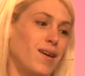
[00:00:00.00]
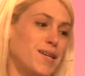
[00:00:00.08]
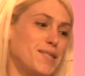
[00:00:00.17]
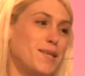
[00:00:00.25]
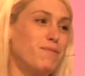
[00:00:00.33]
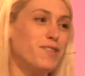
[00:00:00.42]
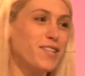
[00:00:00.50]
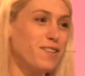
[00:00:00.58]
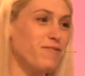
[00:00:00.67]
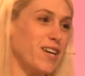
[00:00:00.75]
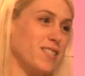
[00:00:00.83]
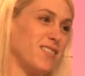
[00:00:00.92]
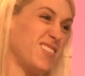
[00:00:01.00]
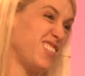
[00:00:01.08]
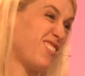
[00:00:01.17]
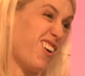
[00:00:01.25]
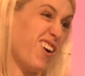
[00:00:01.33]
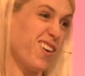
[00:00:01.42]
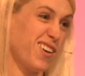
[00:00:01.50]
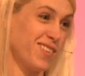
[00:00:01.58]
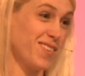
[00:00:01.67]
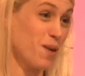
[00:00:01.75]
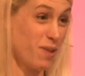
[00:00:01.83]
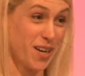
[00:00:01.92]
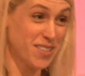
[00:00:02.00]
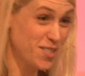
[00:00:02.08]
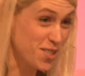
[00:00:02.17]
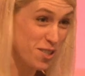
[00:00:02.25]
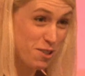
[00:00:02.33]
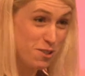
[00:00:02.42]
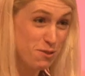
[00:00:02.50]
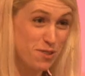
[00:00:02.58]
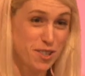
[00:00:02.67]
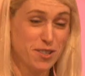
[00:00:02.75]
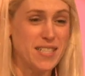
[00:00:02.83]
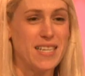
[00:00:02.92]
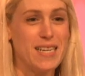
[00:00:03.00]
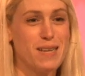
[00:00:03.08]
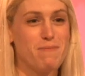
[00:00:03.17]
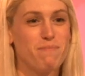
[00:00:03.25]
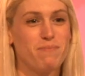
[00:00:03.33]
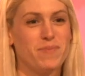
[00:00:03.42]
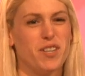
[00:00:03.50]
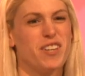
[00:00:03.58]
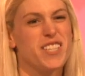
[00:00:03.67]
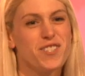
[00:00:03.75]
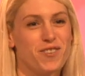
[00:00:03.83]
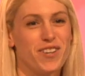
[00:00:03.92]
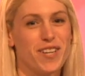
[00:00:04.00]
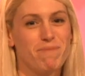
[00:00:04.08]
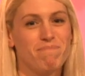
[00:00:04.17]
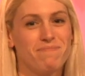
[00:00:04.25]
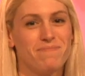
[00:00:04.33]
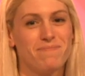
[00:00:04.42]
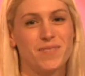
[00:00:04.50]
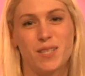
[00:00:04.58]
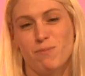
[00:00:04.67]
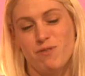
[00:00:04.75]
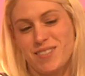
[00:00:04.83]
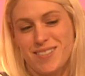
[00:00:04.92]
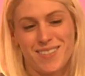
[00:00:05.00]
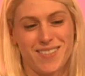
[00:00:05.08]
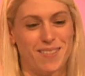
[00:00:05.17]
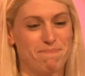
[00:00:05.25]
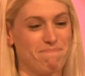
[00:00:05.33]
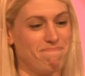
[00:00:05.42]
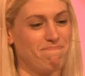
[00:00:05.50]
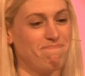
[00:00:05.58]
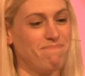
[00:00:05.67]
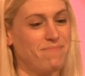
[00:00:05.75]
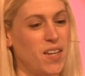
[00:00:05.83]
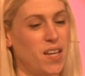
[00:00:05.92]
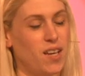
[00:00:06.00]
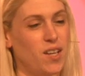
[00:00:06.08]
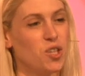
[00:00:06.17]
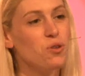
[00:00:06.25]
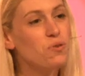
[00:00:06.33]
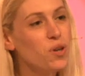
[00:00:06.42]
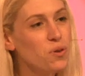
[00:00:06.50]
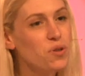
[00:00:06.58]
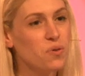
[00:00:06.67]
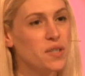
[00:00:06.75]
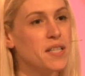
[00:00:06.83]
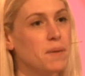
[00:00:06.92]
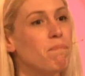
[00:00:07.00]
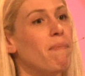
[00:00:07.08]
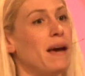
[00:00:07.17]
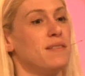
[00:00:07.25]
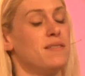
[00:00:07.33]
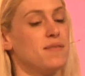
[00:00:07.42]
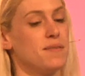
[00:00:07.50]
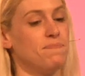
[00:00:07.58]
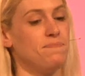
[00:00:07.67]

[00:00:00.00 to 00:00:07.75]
Some of the advice in this talk applies to you and your team, your history. Some of it doesn't. You know your team best.